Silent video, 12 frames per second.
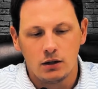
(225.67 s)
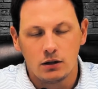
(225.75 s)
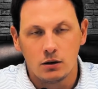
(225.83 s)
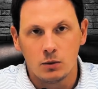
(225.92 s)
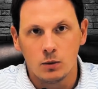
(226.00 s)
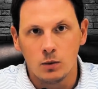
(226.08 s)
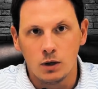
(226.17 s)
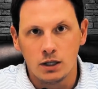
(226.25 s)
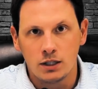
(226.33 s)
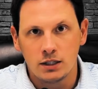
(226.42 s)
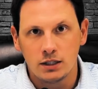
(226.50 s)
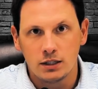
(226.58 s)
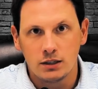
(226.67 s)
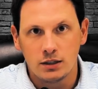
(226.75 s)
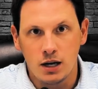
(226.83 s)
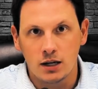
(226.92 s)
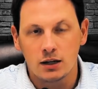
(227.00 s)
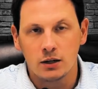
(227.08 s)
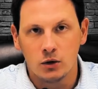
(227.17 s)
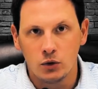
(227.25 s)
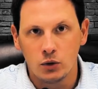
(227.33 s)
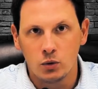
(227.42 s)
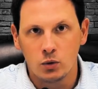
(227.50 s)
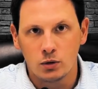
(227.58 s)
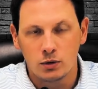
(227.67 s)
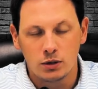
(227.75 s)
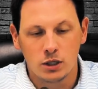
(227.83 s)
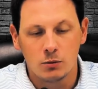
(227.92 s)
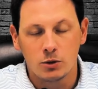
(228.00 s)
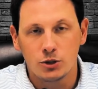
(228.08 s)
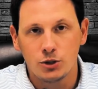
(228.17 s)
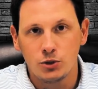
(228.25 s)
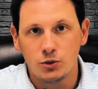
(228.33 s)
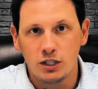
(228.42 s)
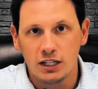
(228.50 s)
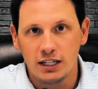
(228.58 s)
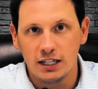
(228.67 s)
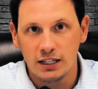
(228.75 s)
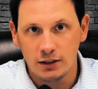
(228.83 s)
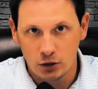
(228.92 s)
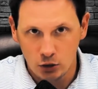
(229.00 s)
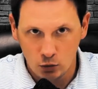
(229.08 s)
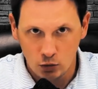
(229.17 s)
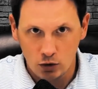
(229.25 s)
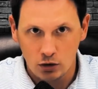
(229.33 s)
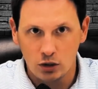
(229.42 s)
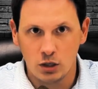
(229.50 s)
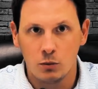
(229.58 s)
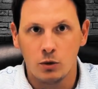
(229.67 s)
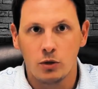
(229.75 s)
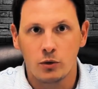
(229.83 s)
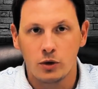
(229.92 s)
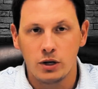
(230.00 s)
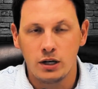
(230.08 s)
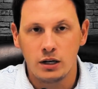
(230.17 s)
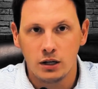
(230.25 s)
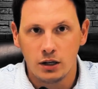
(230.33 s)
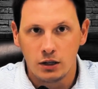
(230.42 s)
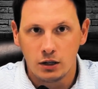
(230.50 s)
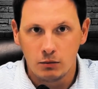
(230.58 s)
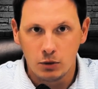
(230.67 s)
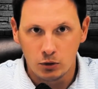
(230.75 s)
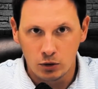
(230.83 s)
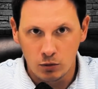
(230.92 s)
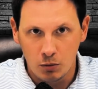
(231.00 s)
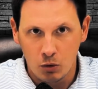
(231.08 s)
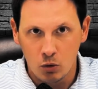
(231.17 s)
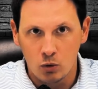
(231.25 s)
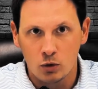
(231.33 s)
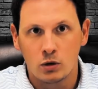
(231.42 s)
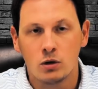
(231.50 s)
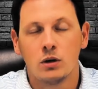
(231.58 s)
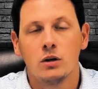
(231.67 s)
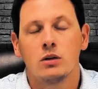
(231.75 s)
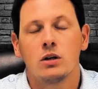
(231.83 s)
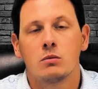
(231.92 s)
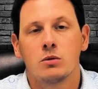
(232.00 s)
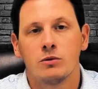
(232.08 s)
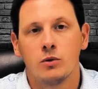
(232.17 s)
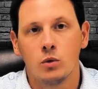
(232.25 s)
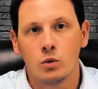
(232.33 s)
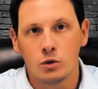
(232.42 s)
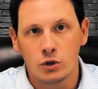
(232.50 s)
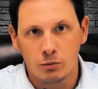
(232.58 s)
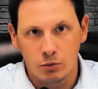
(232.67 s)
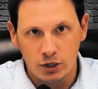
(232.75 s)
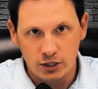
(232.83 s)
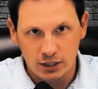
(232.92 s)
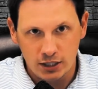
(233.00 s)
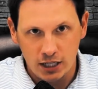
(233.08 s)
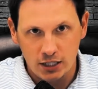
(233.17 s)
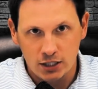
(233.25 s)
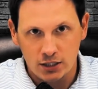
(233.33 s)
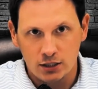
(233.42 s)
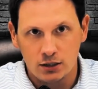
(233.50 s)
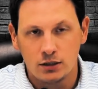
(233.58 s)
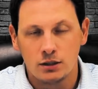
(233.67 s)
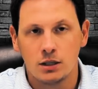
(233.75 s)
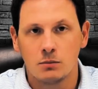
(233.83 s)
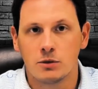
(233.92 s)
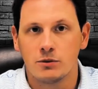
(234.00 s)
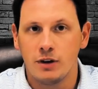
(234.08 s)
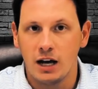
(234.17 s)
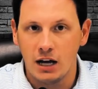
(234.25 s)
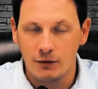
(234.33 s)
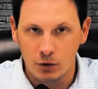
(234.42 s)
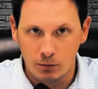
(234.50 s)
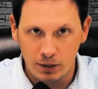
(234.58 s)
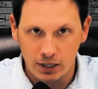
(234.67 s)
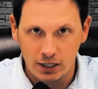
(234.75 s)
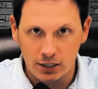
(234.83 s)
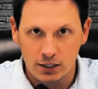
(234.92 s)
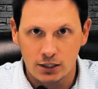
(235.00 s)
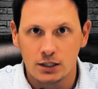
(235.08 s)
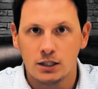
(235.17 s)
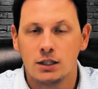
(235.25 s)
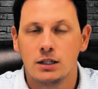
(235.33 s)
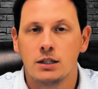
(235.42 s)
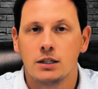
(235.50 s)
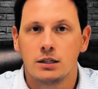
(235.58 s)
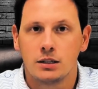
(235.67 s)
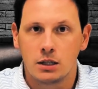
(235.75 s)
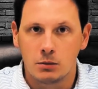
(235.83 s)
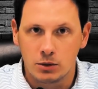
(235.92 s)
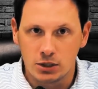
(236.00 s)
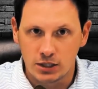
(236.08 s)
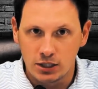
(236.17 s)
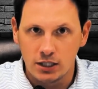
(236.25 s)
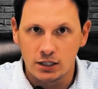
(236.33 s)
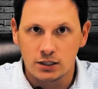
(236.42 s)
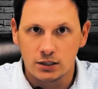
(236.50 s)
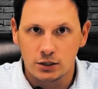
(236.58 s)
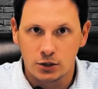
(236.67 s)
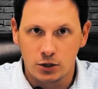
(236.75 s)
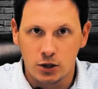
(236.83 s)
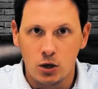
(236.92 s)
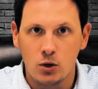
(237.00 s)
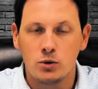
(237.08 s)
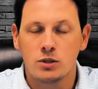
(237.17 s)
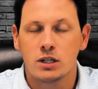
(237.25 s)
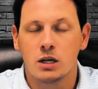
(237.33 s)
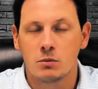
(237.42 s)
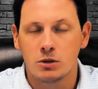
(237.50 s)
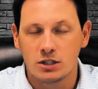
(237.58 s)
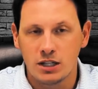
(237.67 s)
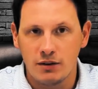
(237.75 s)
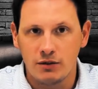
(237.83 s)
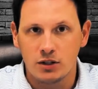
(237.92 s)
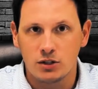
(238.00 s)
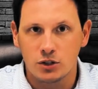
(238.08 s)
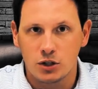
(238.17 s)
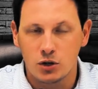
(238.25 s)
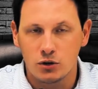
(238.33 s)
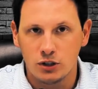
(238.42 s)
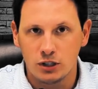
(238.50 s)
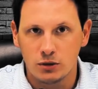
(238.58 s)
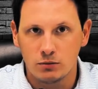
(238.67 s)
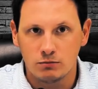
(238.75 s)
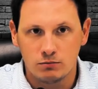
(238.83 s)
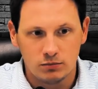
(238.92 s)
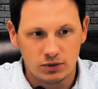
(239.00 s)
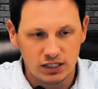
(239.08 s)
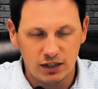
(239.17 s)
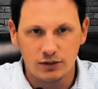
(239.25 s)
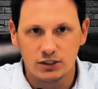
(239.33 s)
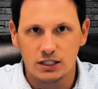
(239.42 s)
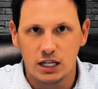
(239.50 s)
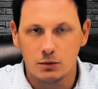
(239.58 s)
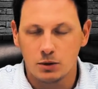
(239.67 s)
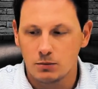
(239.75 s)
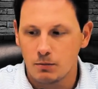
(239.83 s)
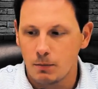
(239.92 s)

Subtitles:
Number 1, knocking on the door. Number 2, getting in the door. Number 3, building rapport. Number 4, your presentation. Number 5, your pitch. Number 6, your close. And number 7, secure the deal. 7 steps.